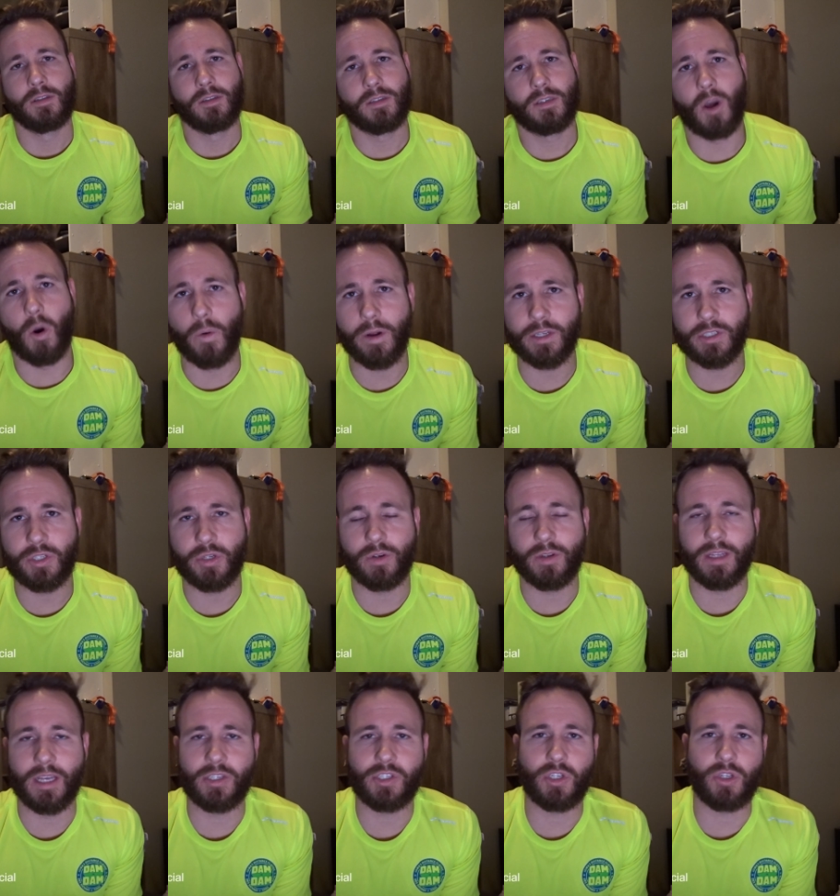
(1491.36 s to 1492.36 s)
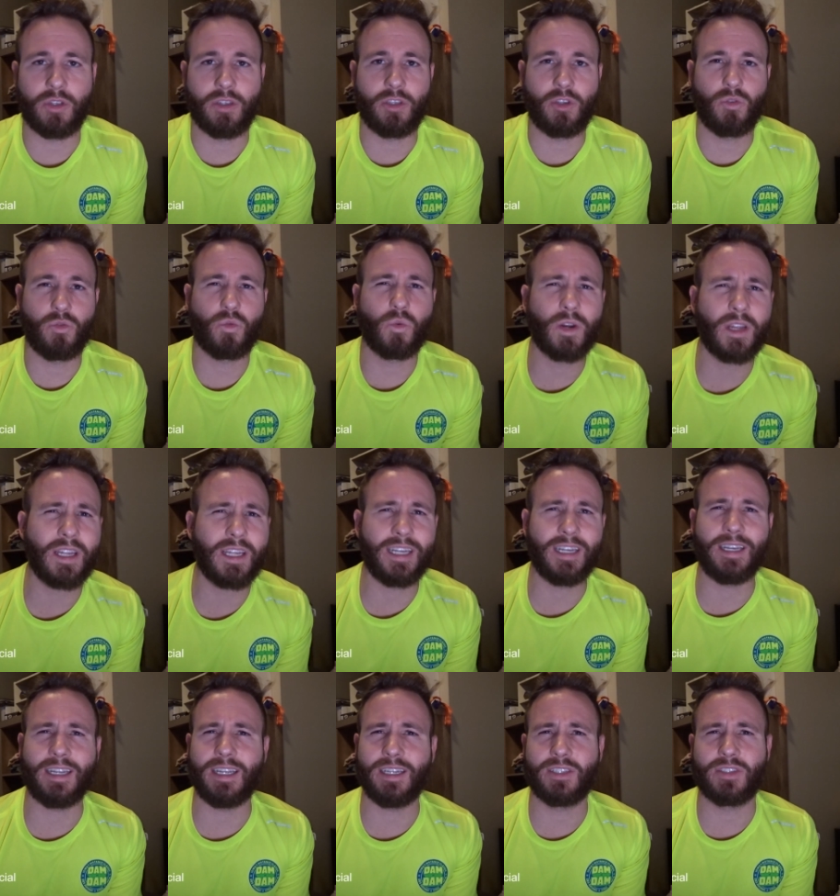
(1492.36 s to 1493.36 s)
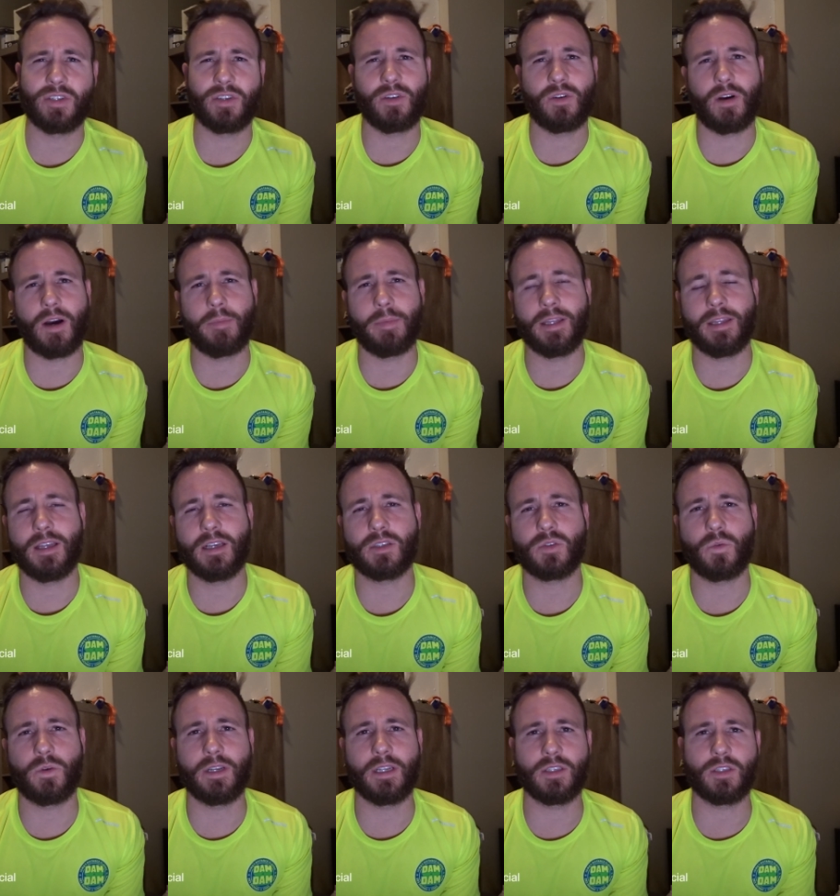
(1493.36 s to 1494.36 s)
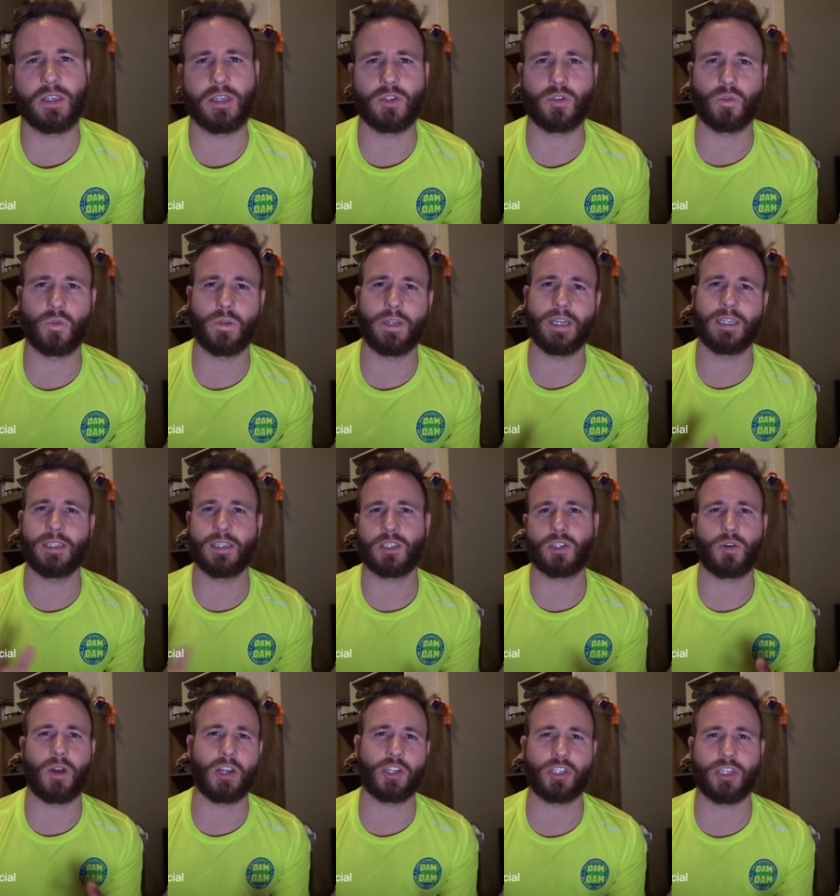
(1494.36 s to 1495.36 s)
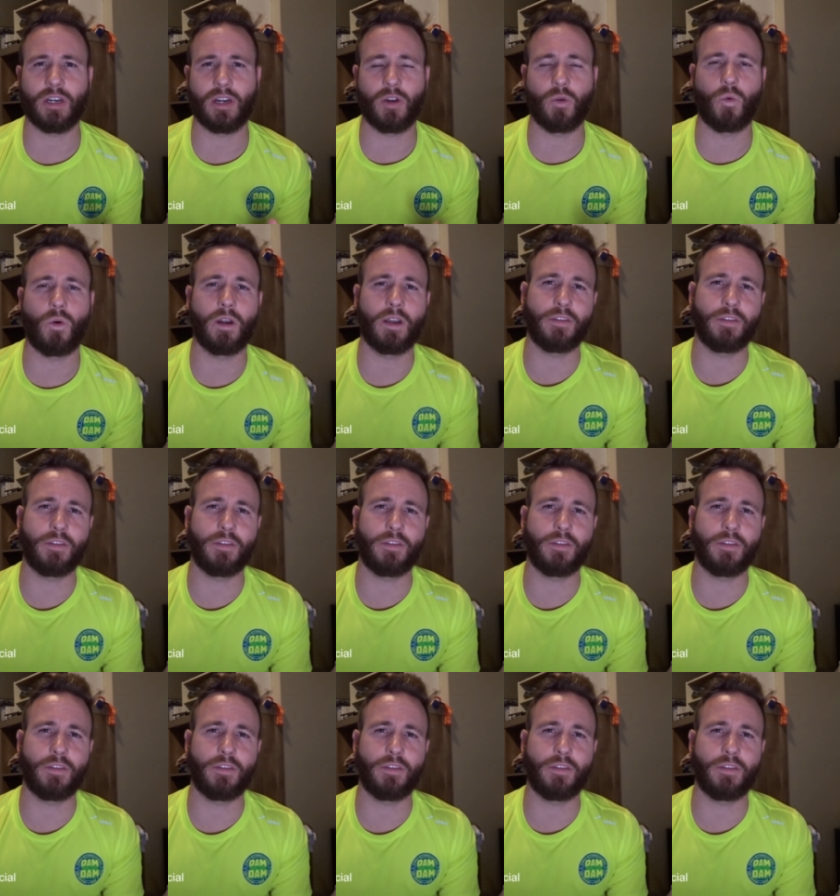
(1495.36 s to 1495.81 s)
go into unless you really need to. I mean, this one is really a discretionary one.